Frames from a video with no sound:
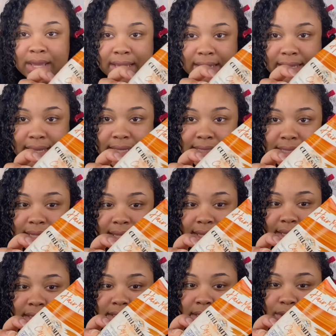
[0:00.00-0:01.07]
Yes, it
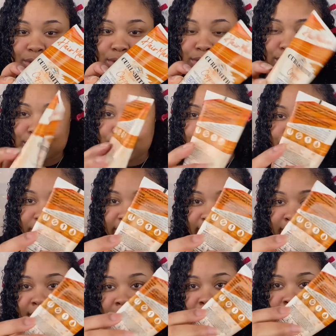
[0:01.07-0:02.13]
is a little
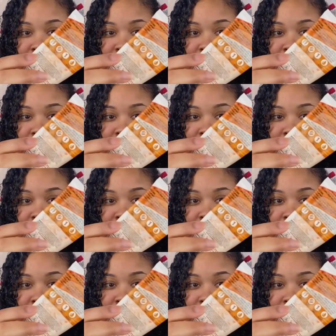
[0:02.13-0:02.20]
dirty